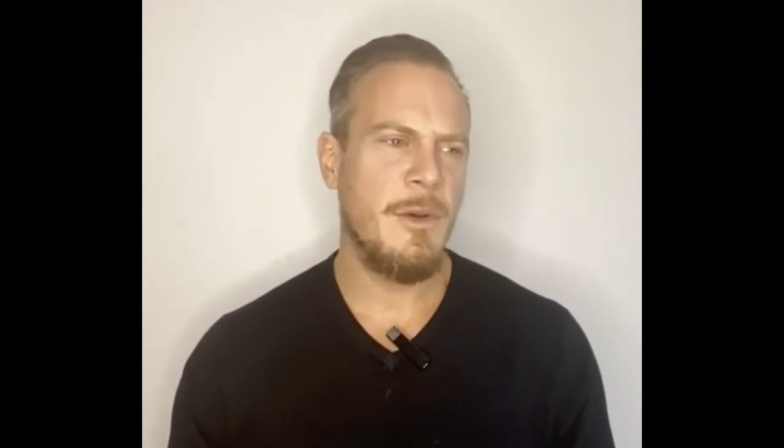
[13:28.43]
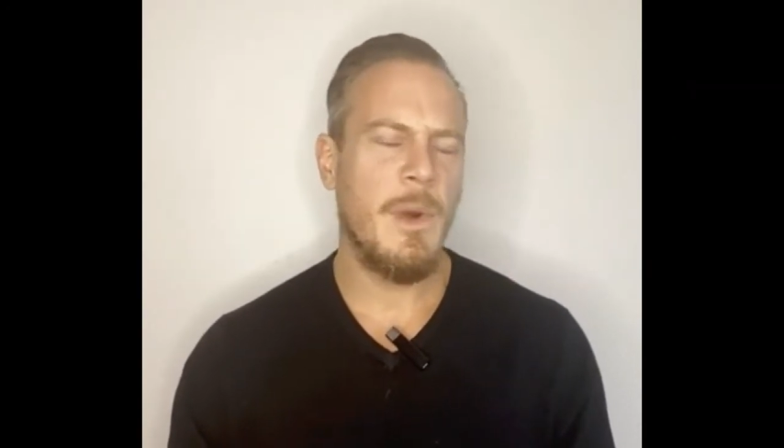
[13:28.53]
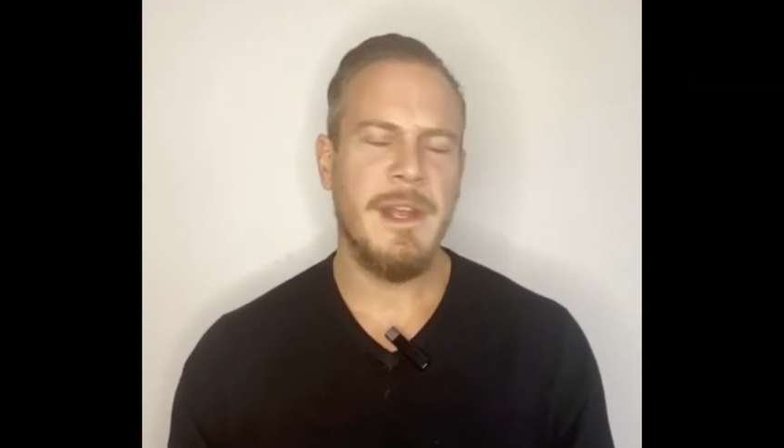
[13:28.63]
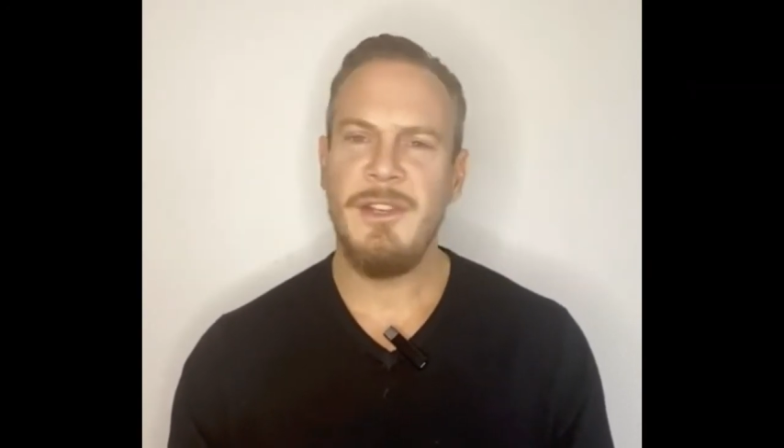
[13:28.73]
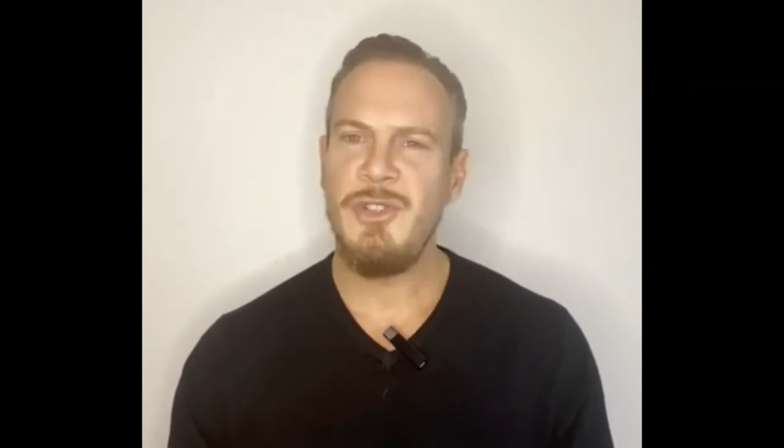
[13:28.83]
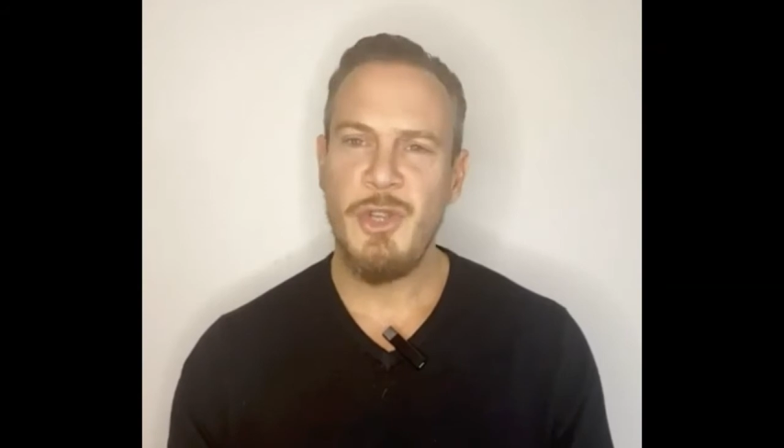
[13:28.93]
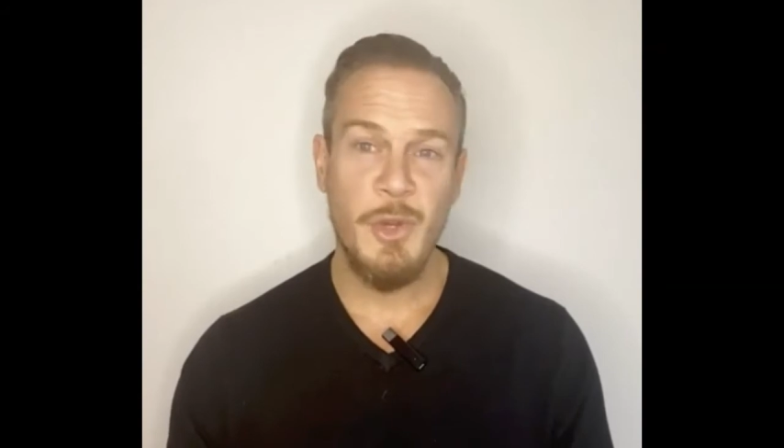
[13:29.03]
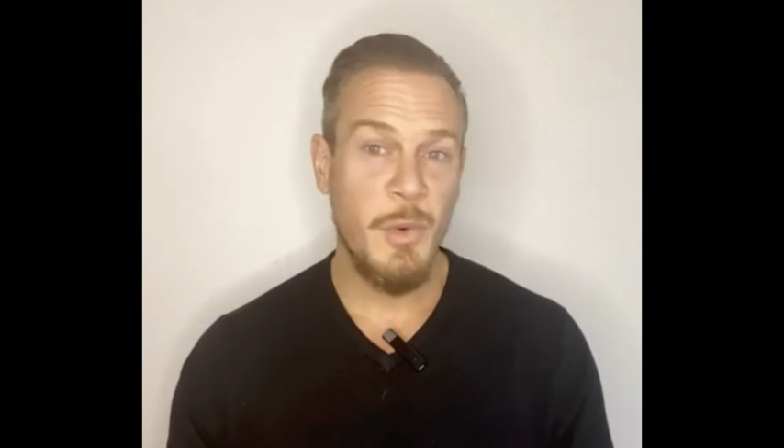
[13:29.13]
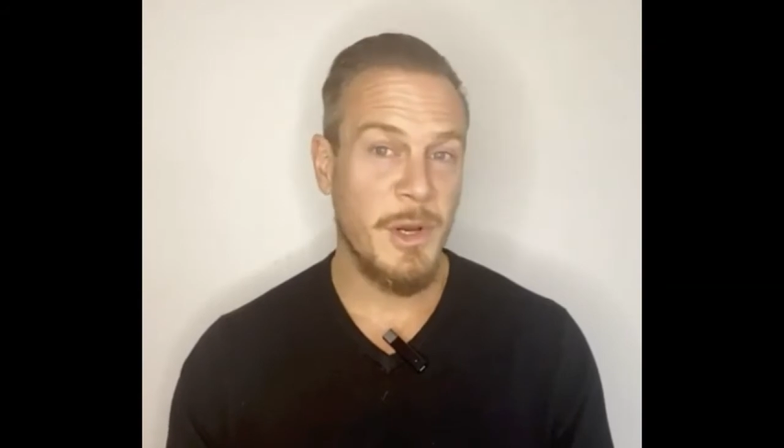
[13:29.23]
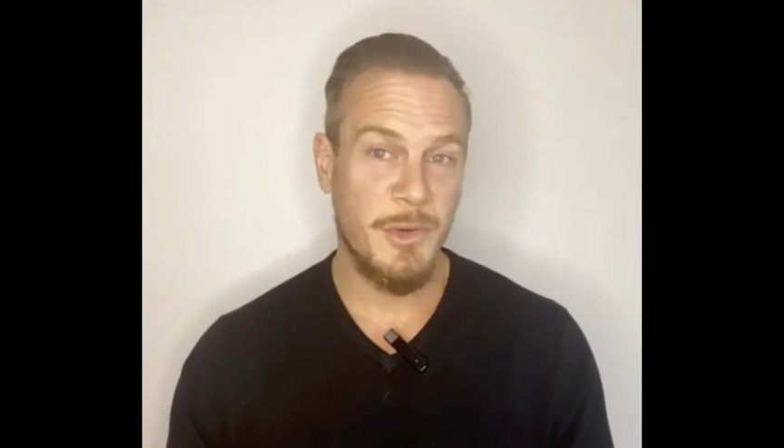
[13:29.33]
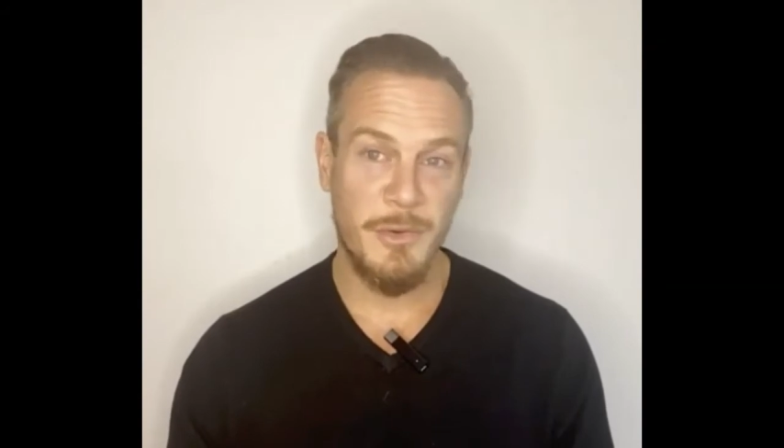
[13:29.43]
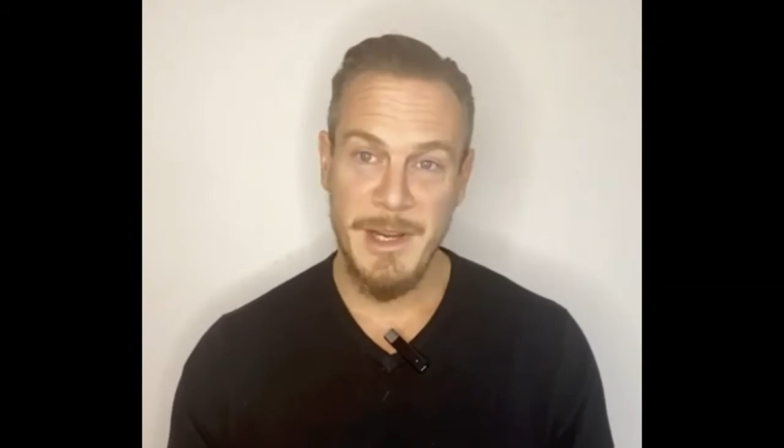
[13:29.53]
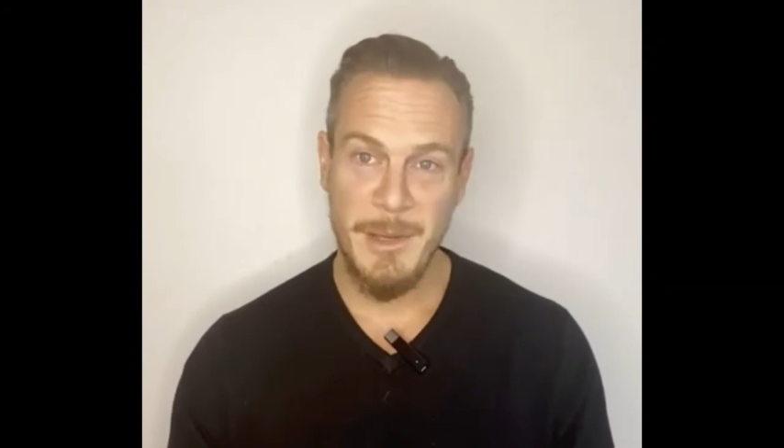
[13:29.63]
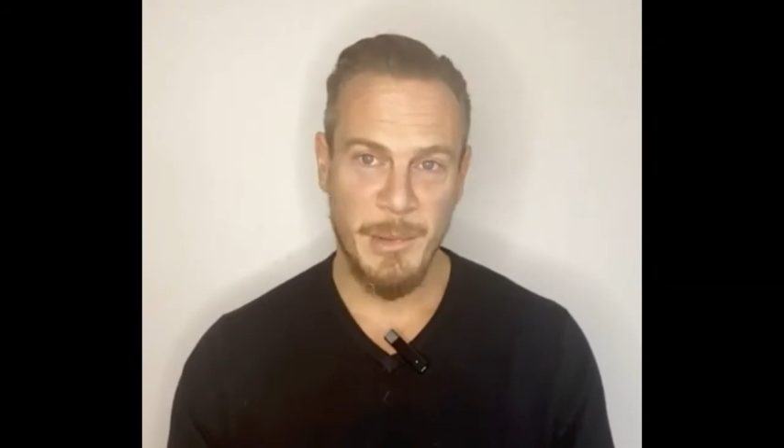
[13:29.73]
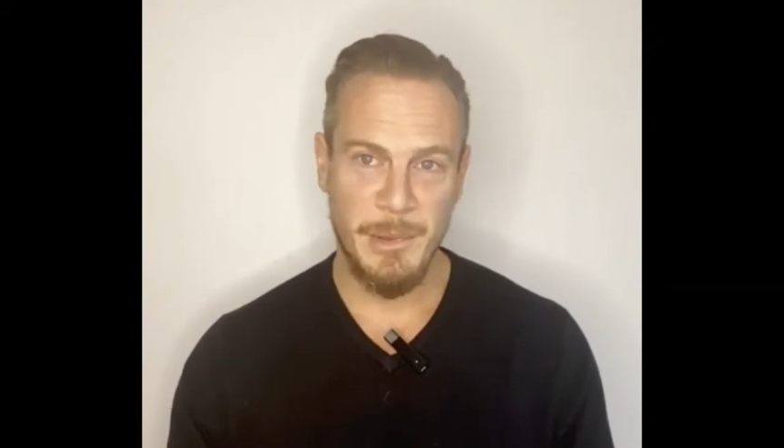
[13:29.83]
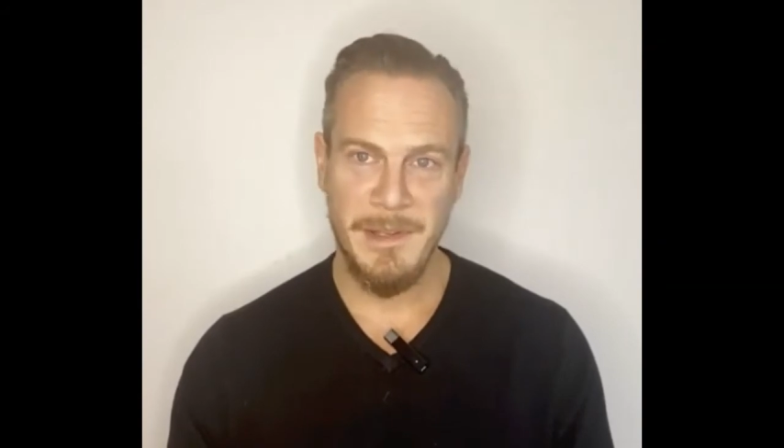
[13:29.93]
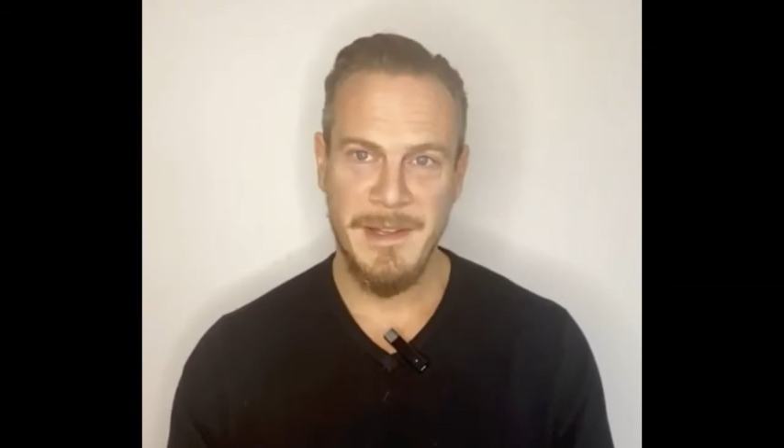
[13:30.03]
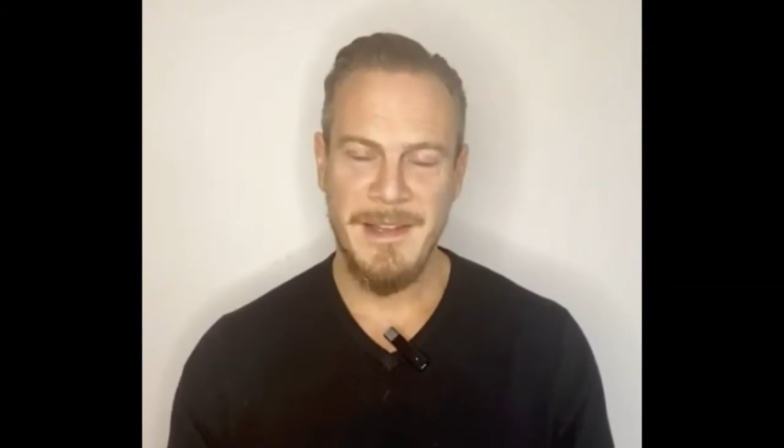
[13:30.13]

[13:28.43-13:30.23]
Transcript: where you're too agreeable.